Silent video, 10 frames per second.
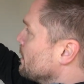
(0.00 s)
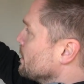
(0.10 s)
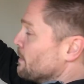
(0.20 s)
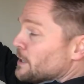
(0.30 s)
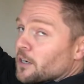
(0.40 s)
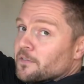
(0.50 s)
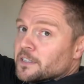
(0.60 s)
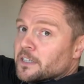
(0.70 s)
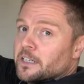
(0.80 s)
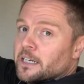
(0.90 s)
switch off a
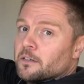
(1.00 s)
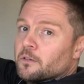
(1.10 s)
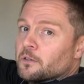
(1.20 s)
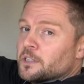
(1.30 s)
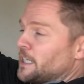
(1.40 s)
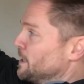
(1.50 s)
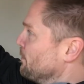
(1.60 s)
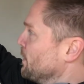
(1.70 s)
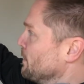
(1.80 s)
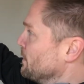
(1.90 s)
circuit or change a
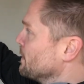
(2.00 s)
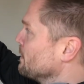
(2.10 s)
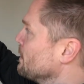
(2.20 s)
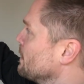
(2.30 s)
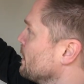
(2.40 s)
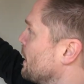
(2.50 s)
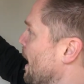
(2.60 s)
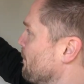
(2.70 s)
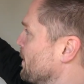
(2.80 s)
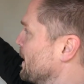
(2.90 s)
fuse.
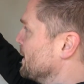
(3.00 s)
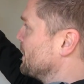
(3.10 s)
Everything is